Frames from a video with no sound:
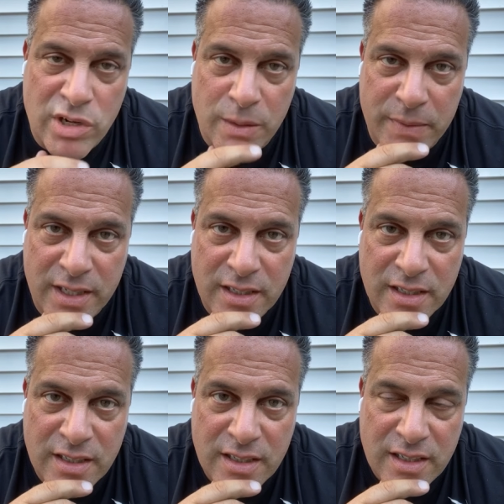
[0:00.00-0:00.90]
to me.
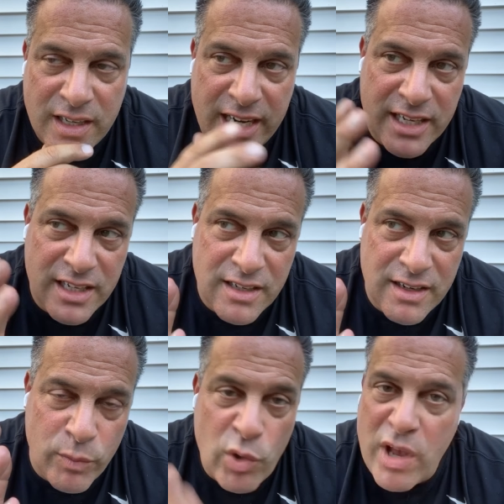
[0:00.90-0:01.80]
And
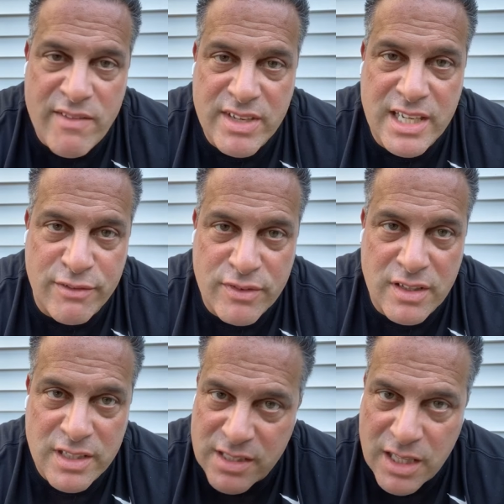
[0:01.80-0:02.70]
we all have a gift.
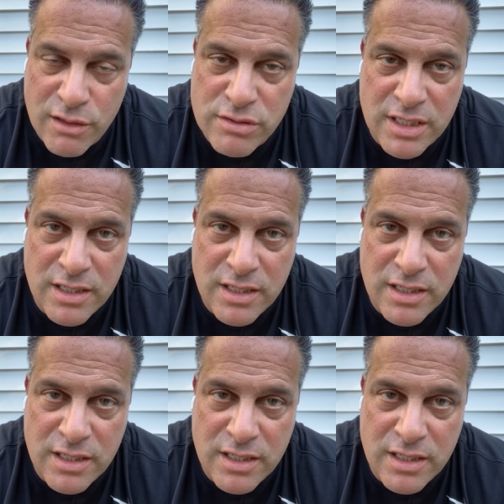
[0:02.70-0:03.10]
Listen closely.